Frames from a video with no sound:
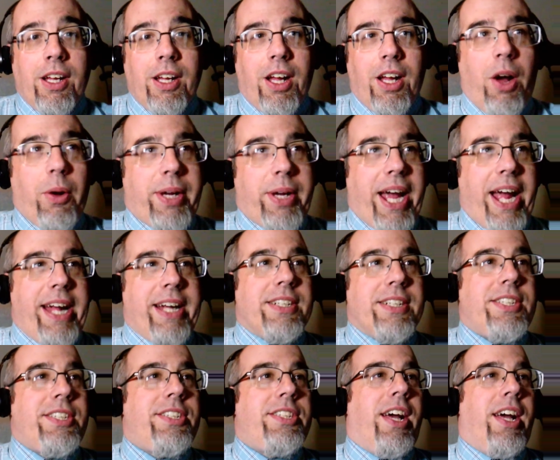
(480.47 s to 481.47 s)
Okay,
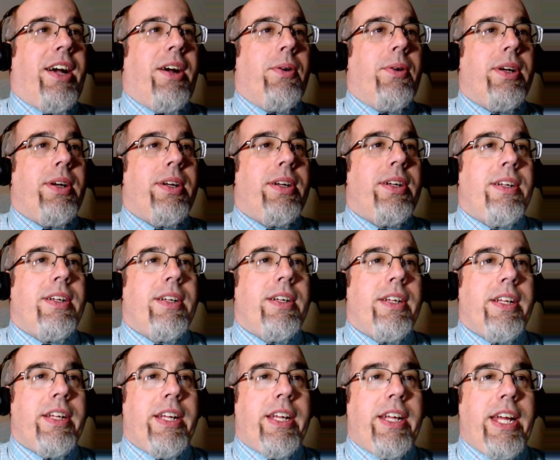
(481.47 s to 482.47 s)
so
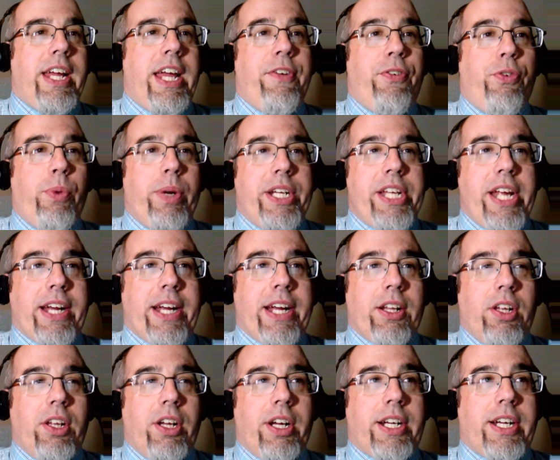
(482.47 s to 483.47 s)
if we take a
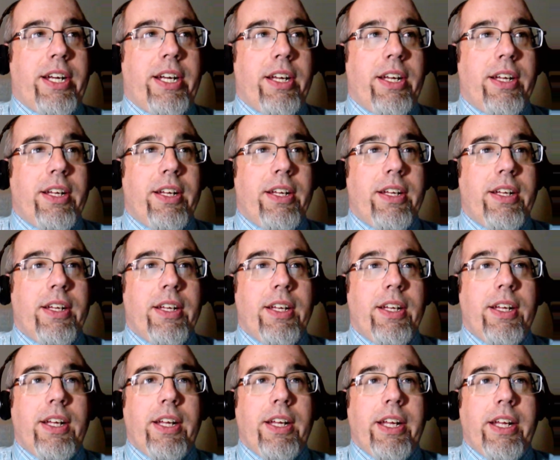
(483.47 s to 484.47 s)
look
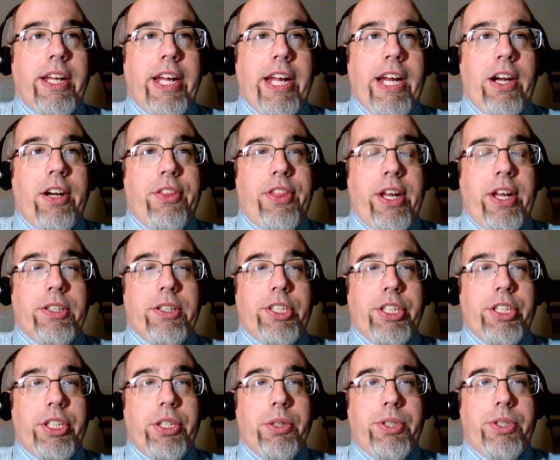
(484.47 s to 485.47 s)
here, there's the
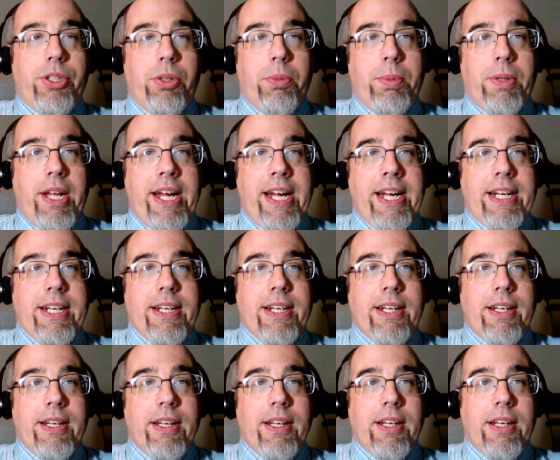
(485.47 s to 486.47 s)
YouTube link,
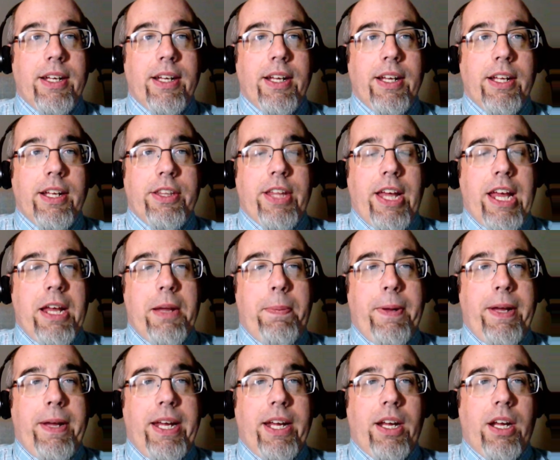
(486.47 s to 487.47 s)
the
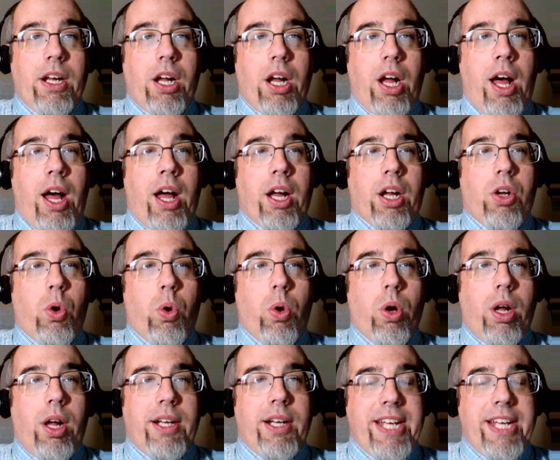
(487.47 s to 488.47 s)
AP
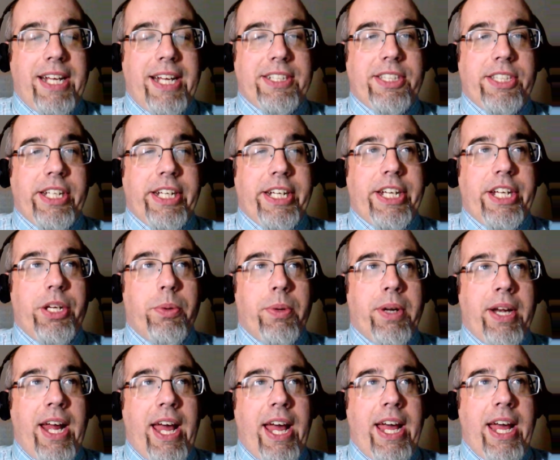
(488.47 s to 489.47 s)
testing
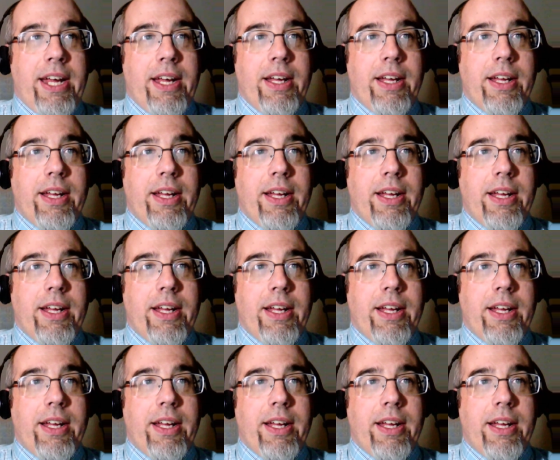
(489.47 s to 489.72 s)
Q&A.